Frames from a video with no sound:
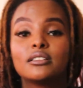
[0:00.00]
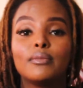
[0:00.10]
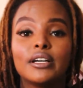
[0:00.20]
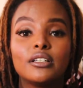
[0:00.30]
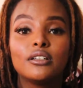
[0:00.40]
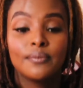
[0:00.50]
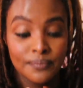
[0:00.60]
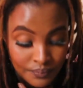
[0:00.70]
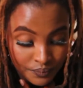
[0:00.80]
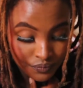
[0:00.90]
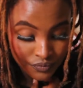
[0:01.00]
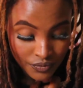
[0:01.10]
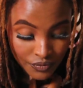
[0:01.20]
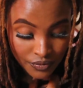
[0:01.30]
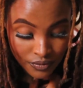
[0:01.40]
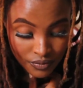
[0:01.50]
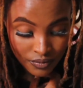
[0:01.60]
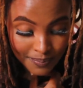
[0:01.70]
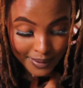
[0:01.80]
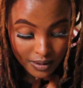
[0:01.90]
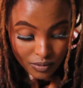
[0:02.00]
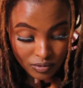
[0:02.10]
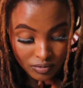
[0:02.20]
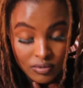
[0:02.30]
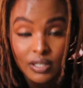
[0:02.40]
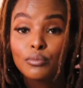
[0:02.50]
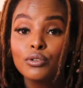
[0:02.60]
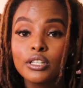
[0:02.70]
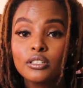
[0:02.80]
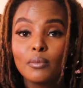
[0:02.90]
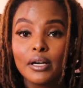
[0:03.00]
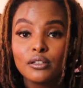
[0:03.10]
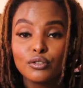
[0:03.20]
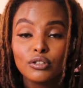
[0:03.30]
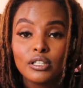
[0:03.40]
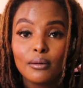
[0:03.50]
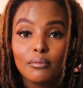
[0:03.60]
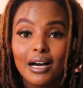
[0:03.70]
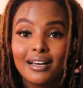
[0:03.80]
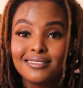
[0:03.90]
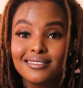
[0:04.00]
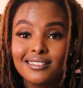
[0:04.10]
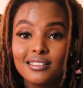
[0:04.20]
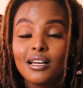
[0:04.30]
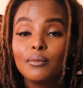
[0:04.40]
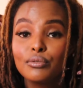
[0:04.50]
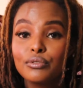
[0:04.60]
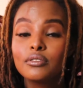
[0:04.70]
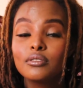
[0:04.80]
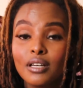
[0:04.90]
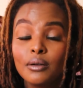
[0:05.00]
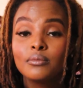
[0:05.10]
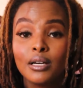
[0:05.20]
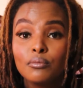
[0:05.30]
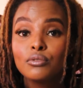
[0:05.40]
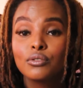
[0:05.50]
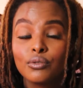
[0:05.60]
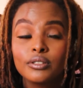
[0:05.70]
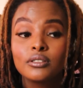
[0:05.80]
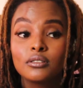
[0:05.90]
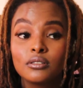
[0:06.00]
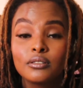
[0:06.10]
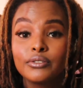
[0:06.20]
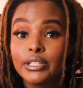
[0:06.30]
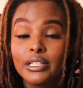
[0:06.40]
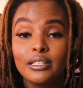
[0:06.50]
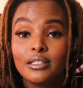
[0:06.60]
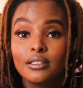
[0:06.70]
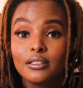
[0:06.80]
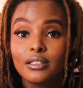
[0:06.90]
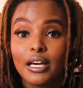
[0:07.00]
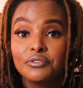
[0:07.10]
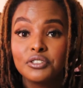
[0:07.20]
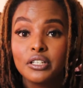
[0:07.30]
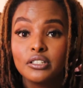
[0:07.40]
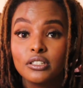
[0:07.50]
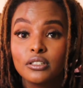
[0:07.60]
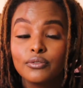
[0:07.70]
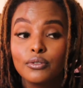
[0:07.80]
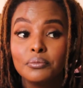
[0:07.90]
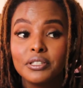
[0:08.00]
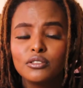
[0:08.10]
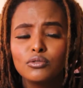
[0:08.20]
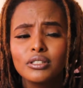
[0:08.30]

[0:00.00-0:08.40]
By who? The book is by Rhonda Barnes. That book was really life changing for me.